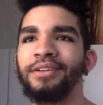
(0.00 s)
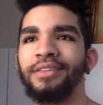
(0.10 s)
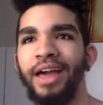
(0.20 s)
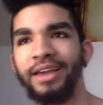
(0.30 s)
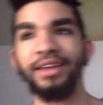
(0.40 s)

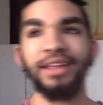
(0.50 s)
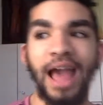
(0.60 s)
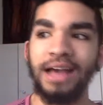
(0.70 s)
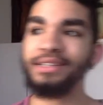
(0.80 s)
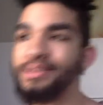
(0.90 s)
Like it
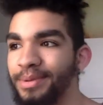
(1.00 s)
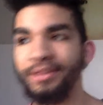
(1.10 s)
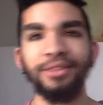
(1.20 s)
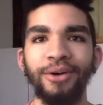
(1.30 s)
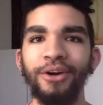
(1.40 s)
has
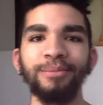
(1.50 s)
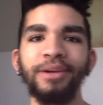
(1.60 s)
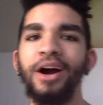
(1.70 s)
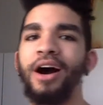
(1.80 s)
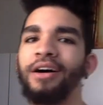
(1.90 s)
been throwing
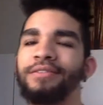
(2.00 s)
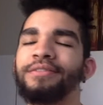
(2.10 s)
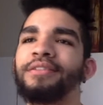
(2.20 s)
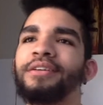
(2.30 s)
me off.